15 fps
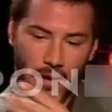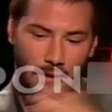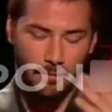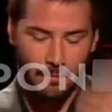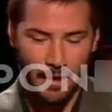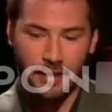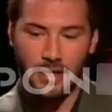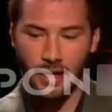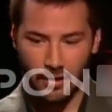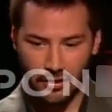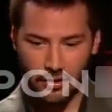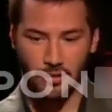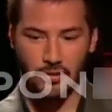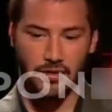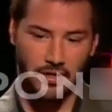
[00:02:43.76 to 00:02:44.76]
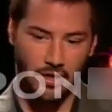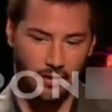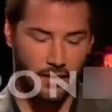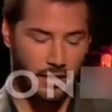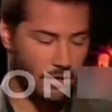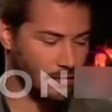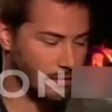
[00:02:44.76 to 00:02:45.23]
My character and this other
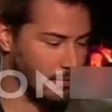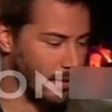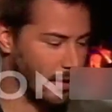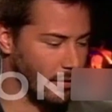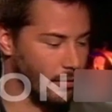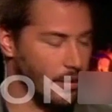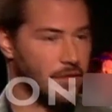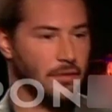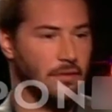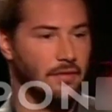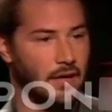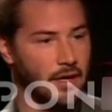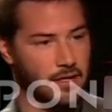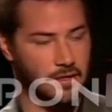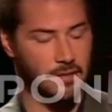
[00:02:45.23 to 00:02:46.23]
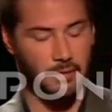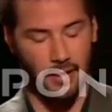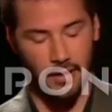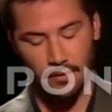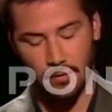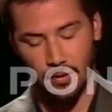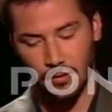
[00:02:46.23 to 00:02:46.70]
character by Rachel Weisz, being
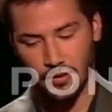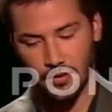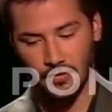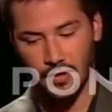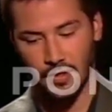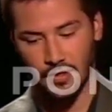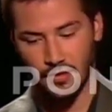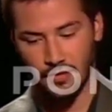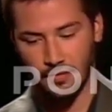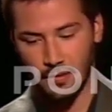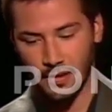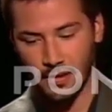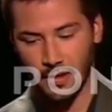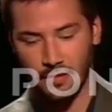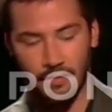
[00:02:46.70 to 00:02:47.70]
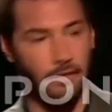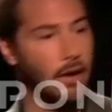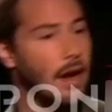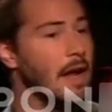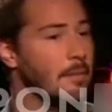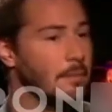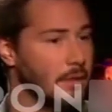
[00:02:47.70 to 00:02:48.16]
acted by Rachel Weisz, have been
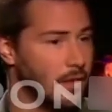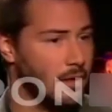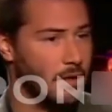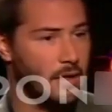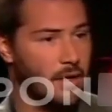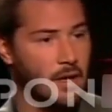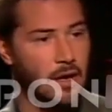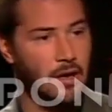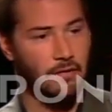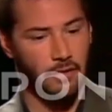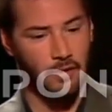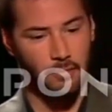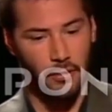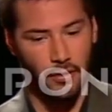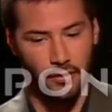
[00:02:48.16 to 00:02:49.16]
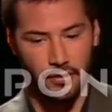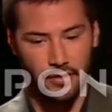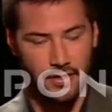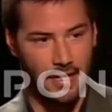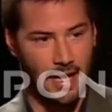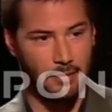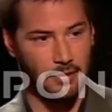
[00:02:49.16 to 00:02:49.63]
framed for the murder and
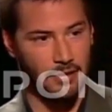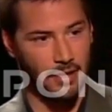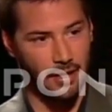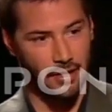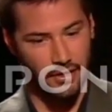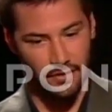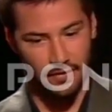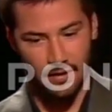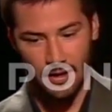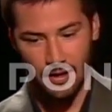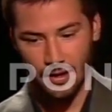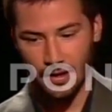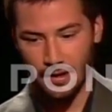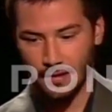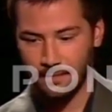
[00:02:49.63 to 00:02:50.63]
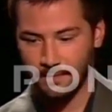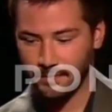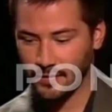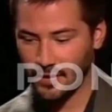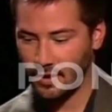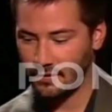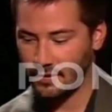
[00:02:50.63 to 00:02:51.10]
sabotage of
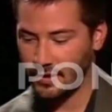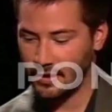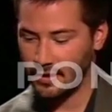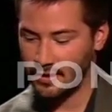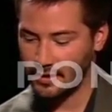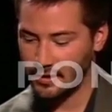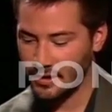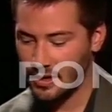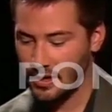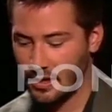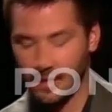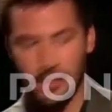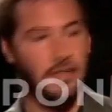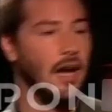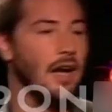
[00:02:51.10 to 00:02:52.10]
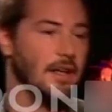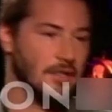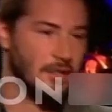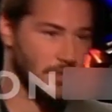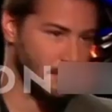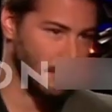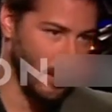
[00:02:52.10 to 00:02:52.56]
a science
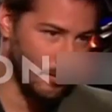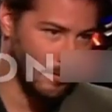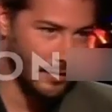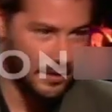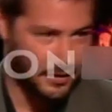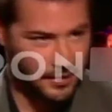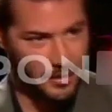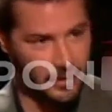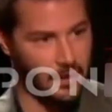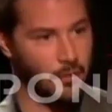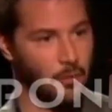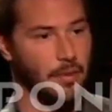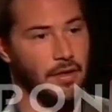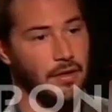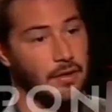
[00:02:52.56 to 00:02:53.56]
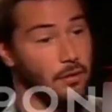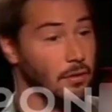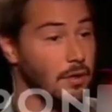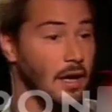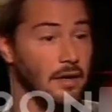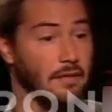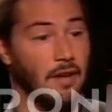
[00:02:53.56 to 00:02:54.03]
experiment that's dealing with a new
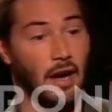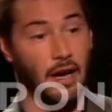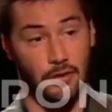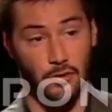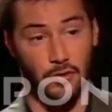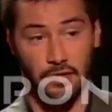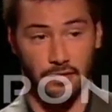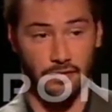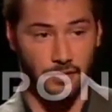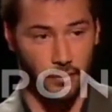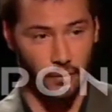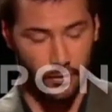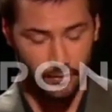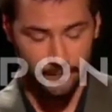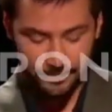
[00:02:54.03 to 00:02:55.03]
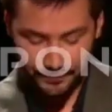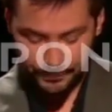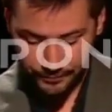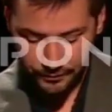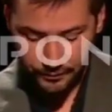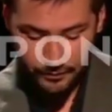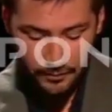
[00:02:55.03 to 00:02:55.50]
kind of hydrogen fuel.
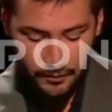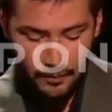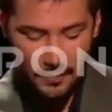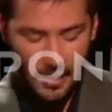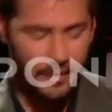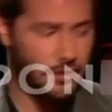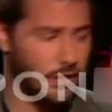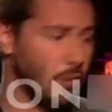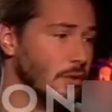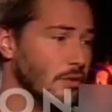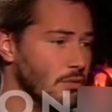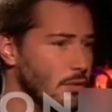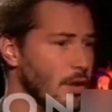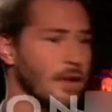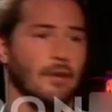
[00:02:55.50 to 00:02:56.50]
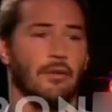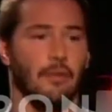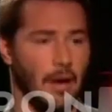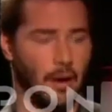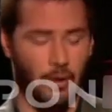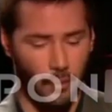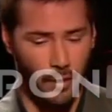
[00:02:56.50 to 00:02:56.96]
And so we're running
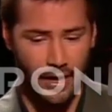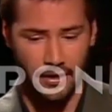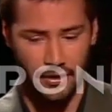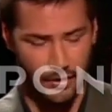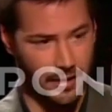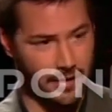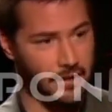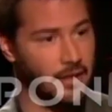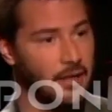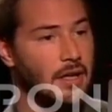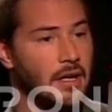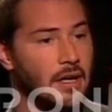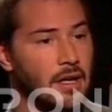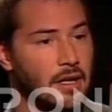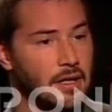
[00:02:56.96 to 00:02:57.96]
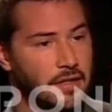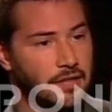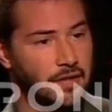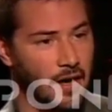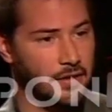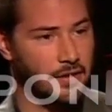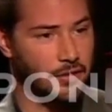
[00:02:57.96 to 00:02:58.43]
away trying to
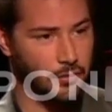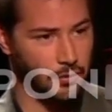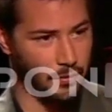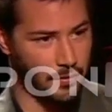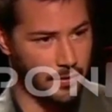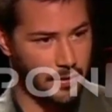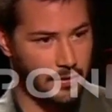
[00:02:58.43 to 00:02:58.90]
find the truth.